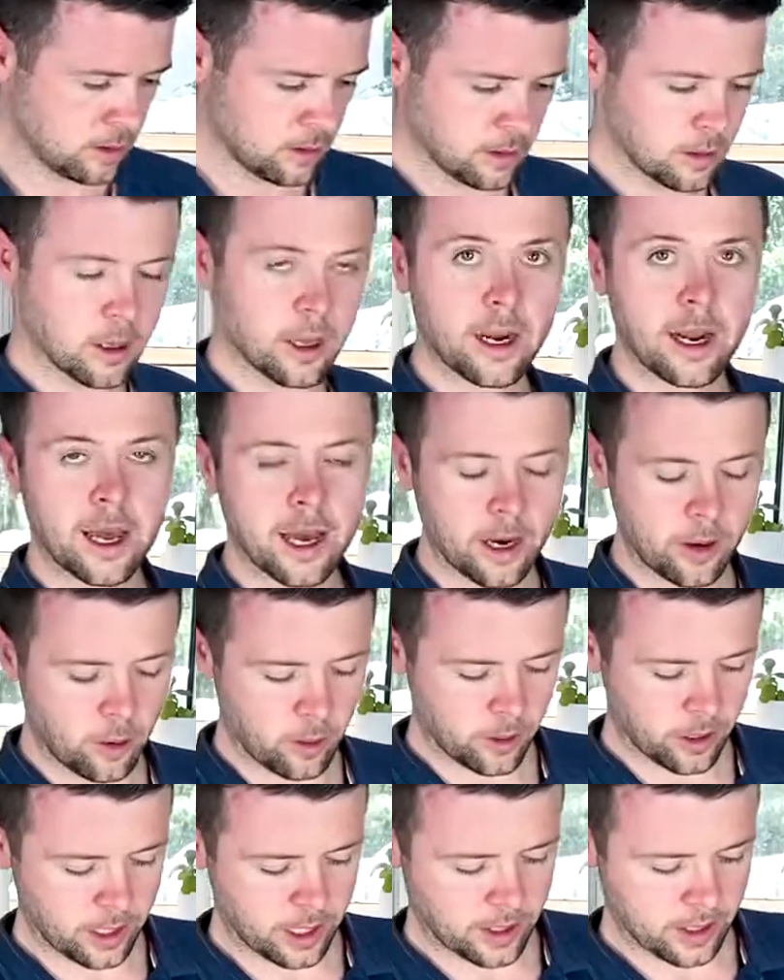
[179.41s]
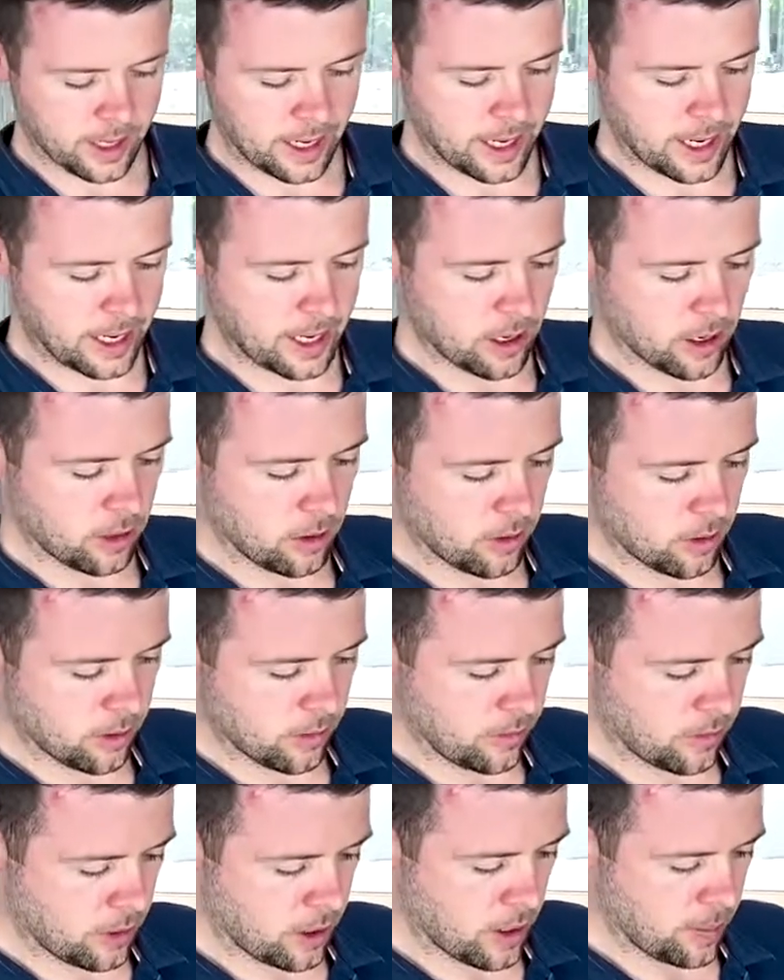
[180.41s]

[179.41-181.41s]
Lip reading: So now we want to get the heat on the fry